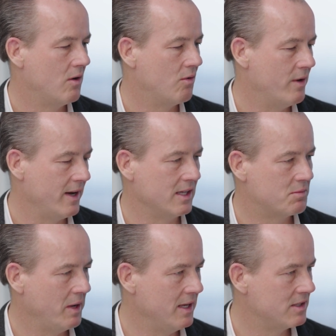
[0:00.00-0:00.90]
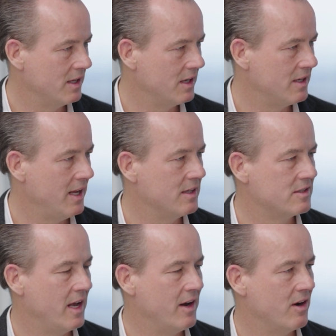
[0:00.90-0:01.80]
renting space in a data
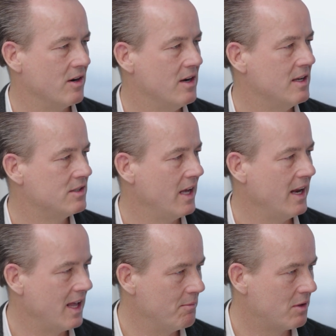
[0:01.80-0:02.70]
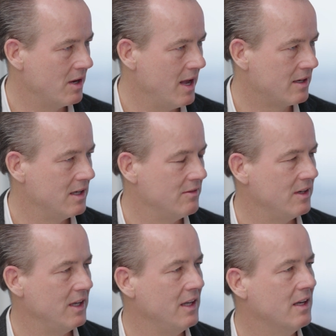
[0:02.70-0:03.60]
center, setting up
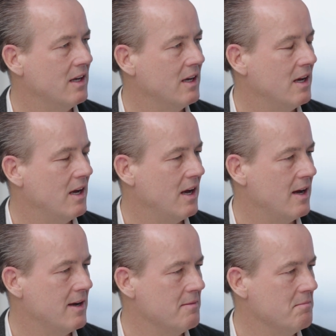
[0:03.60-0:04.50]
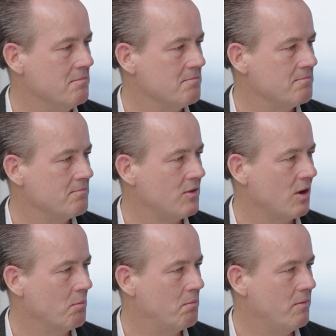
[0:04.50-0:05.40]
connectivity, and
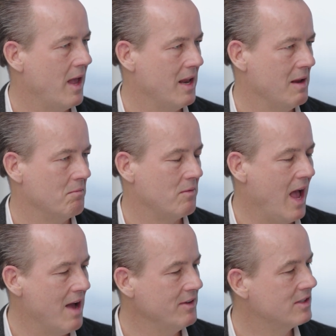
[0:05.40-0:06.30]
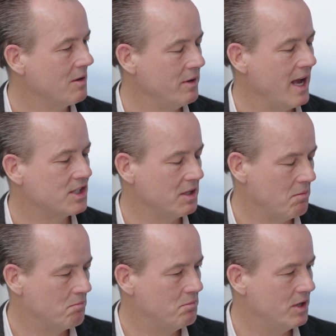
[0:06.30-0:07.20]
then having somebody actually
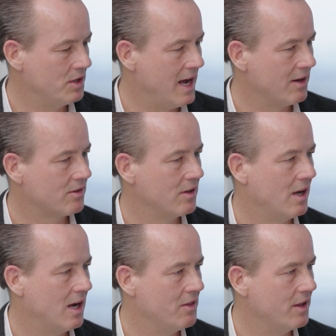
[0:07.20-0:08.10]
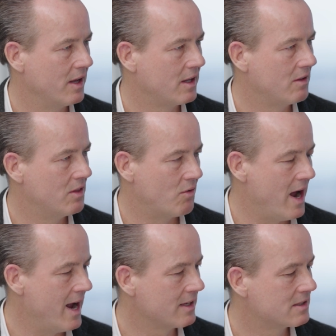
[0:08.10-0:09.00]
build out the
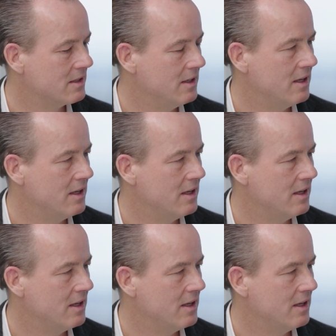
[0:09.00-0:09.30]
racks.